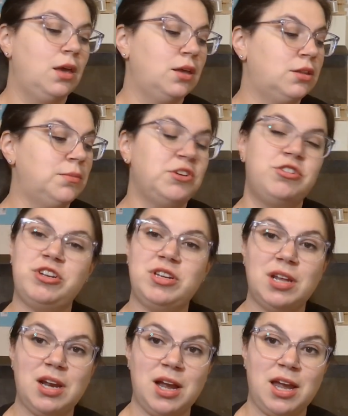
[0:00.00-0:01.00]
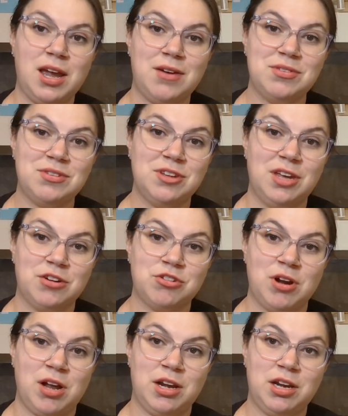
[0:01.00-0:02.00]
The machine that I have is
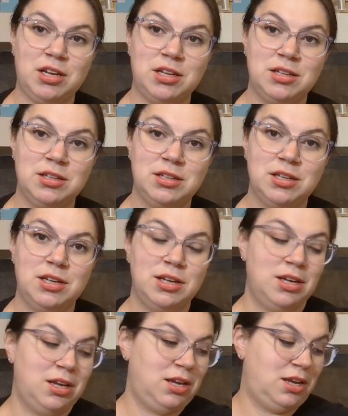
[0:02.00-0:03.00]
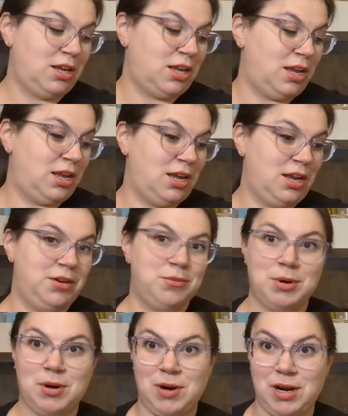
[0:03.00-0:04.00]
electronic and
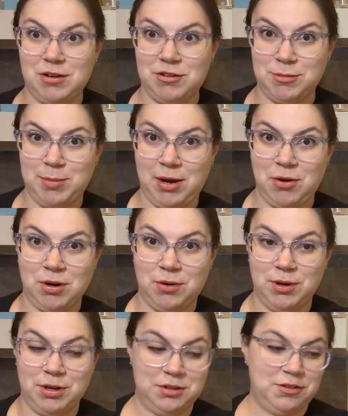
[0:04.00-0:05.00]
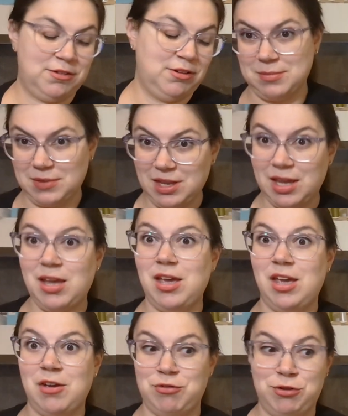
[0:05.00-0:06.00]
requires some power cords.
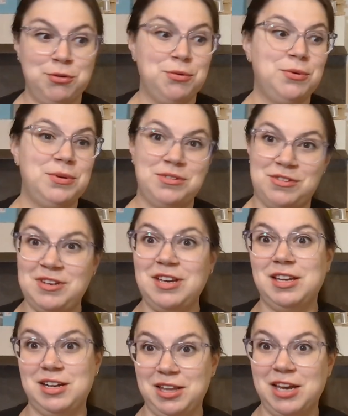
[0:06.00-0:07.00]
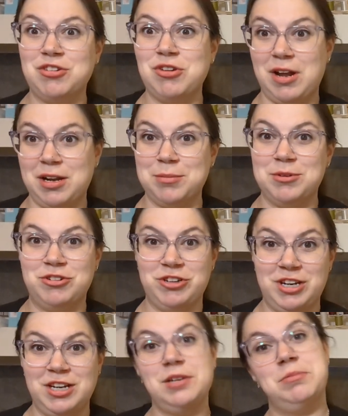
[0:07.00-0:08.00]
If you see an electronic
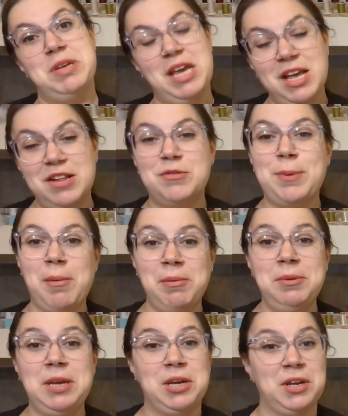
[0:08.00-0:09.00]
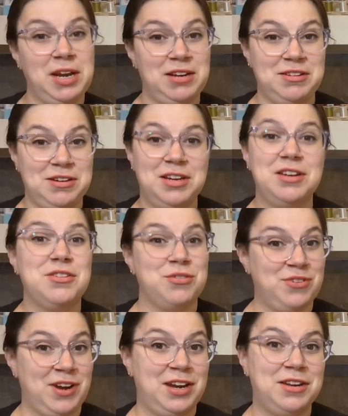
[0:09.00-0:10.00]
machine, it's probably a good idea to
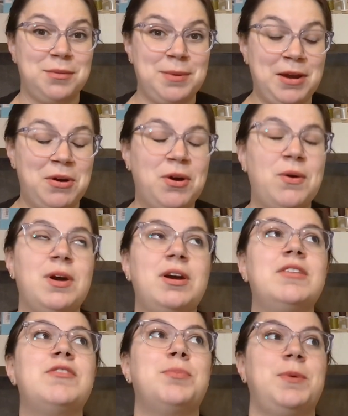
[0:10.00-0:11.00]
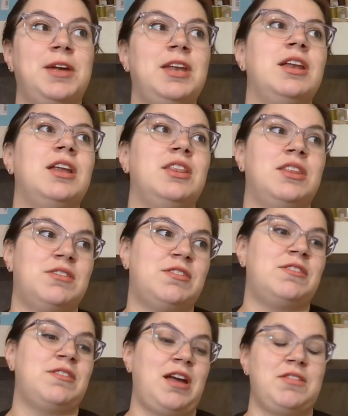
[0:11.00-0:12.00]
find the power cords, but this
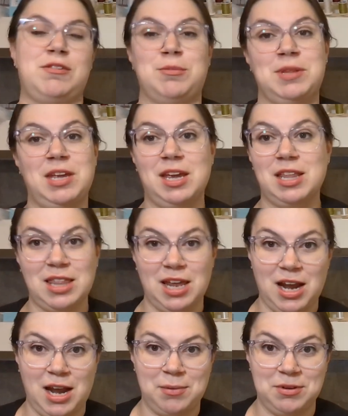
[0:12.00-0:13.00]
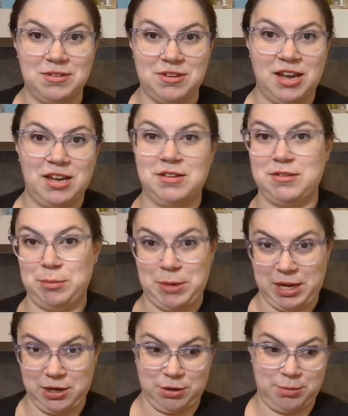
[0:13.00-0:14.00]
is not something that I would say is a
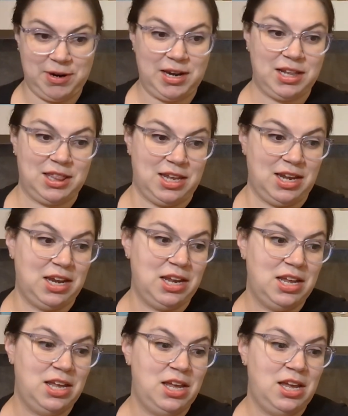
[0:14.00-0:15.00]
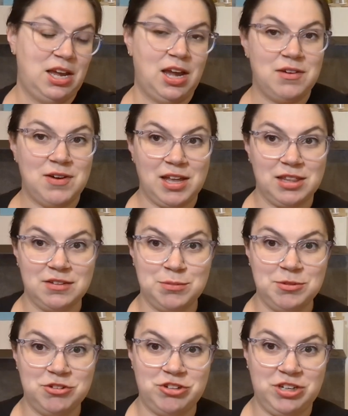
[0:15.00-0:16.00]
make it or break it thing. I've had this
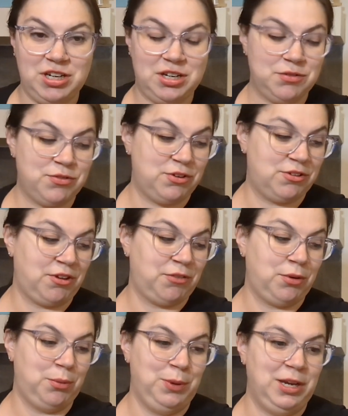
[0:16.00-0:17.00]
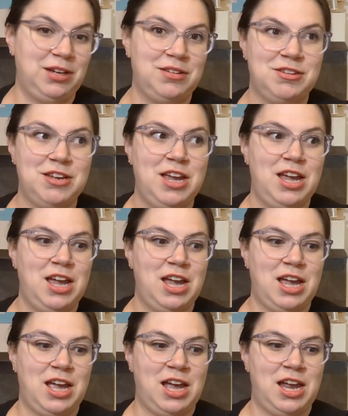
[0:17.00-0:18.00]
machine for several weeks
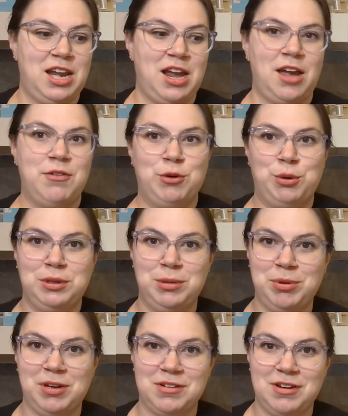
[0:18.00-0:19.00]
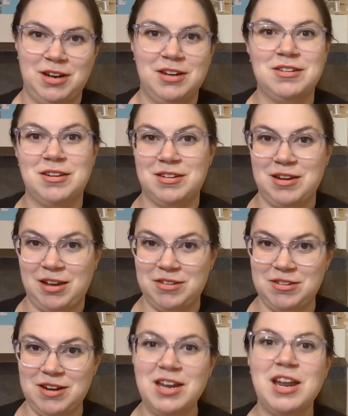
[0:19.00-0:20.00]
and I've only plugged it in to
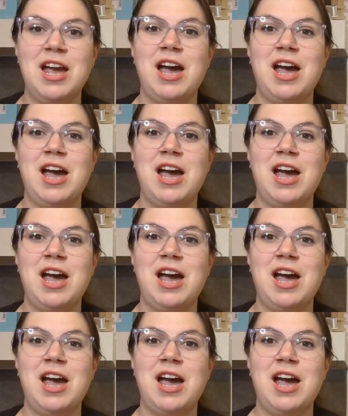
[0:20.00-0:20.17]
test it.